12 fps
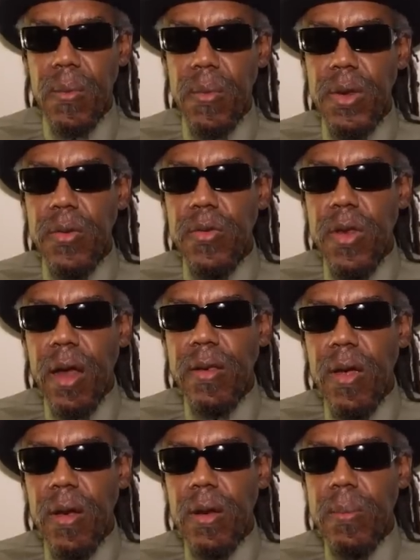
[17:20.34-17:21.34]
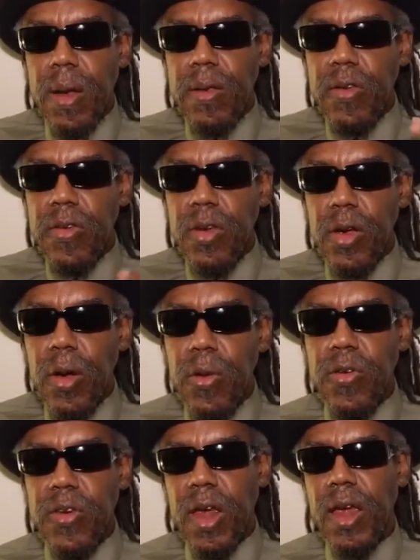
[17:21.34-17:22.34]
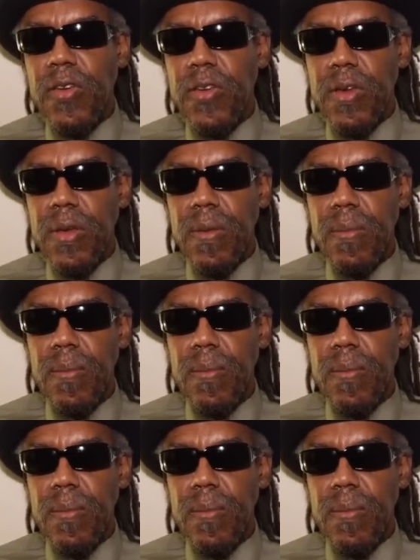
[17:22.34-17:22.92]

When you start talking about this negotiation,